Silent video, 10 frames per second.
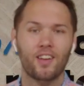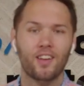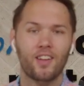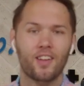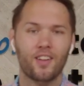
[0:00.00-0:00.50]

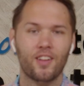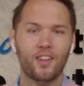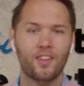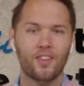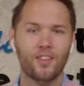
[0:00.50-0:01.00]

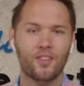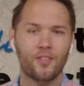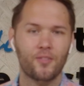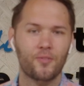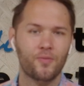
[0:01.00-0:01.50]

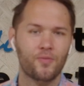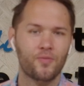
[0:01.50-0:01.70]
[no speech]